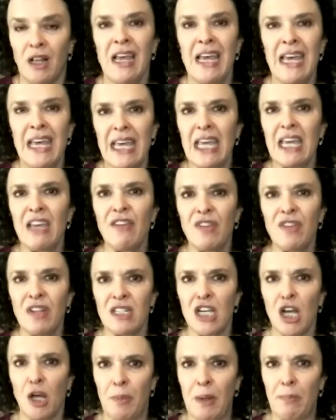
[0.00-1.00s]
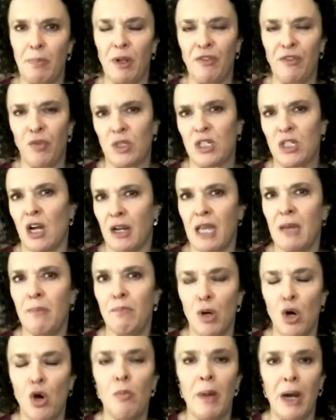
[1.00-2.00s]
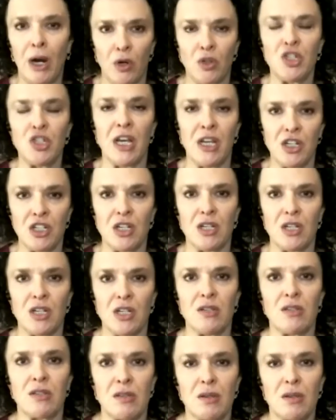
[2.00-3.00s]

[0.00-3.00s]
even tell people if we're talking bone marrow changes.